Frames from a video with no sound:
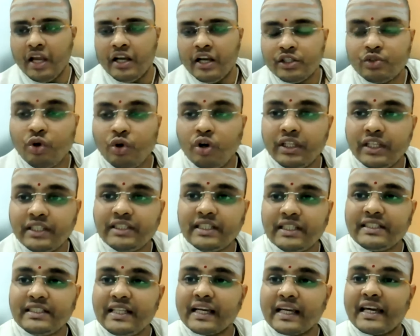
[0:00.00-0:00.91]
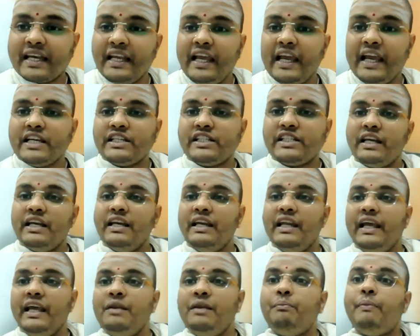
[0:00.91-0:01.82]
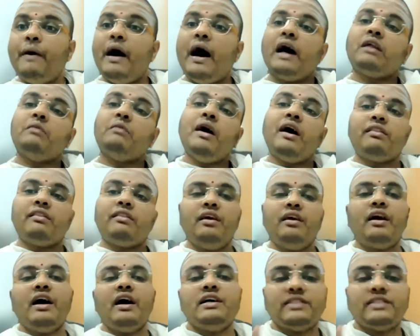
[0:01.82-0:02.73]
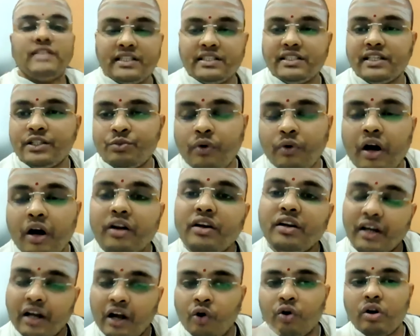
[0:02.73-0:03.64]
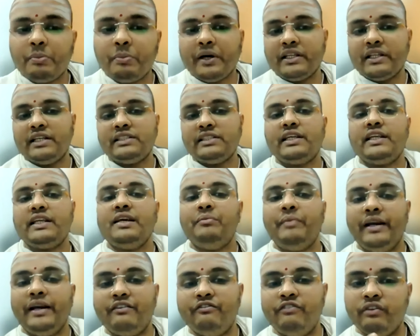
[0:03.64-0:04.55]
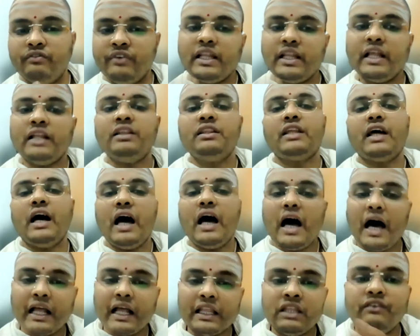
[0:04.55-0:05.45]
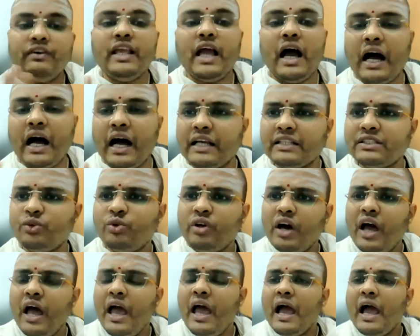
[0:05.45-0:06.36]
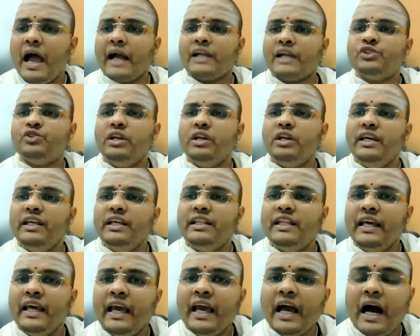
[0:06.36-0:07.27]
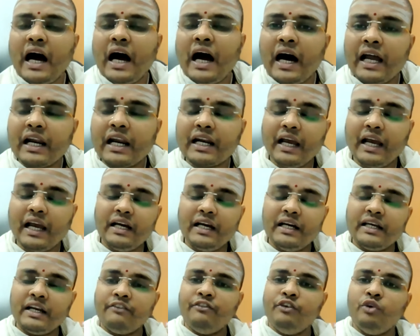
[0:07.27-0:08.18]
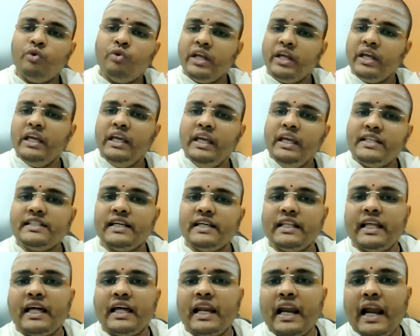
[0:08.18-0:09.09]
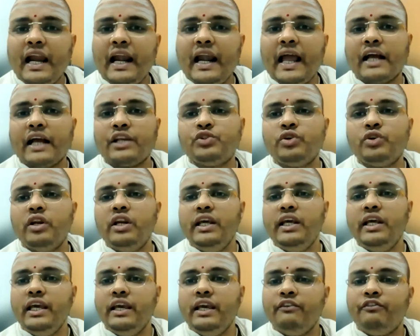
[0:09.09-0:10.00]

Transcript: so this is the creation in Paramarthika sense is what Gaudapadacharya meant. Vivadantaha Advayaha. So actually they are refuting each other and actually